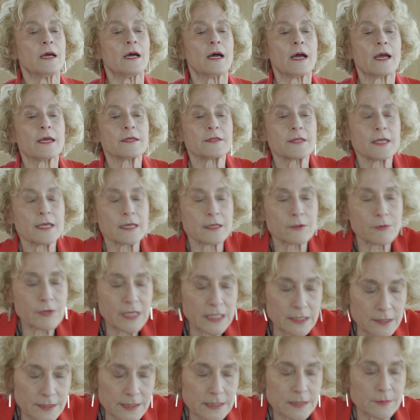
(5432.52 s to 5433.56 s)
I think
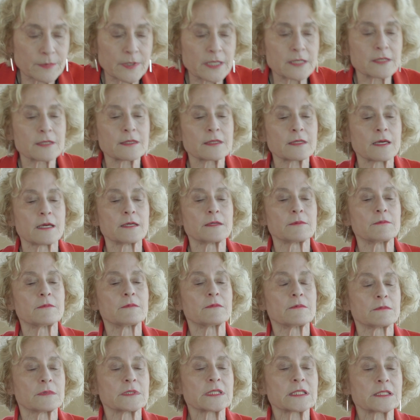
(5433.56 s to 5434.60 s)
Queen Elizabeth
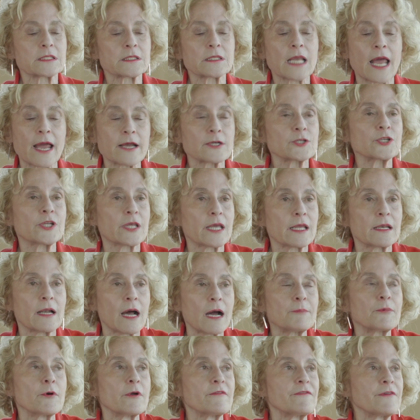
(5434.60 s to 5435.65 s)
was actually an
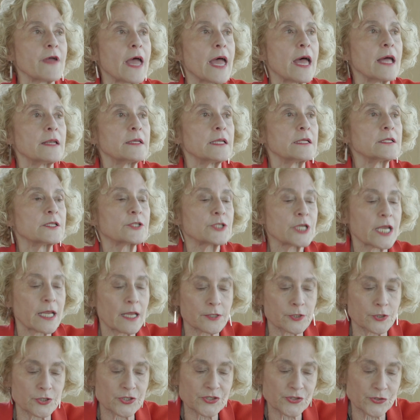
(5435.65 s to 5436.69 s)
opera fan, and she
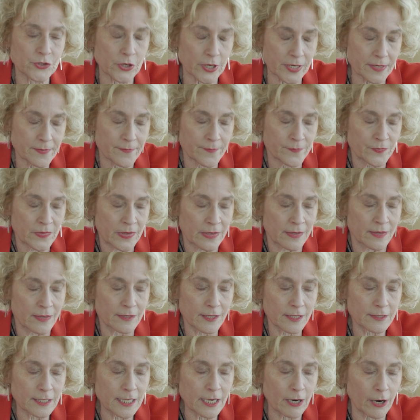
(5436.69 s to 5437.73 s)
understood
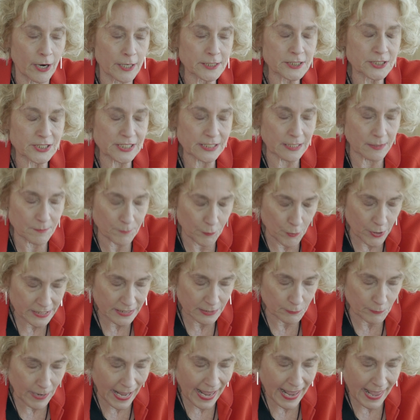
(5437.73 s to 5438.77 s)
that the arts can point
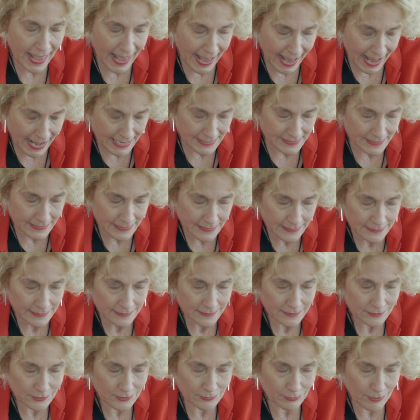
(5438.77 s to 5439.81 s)
the way ahead
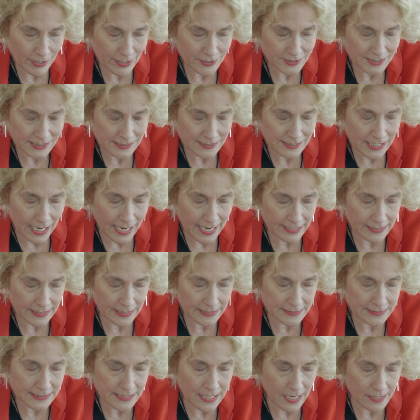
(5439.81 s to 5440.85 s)
to where
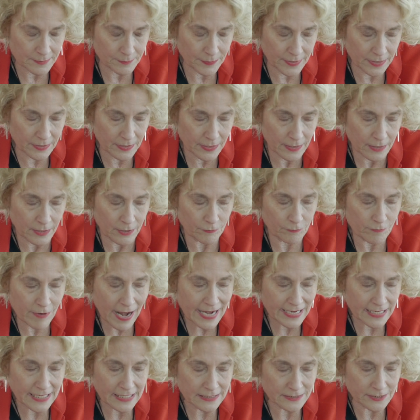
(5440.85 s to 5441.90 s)
society has not been
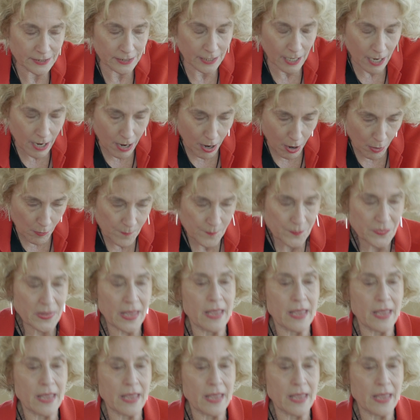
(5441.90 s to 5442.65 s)
ready to go.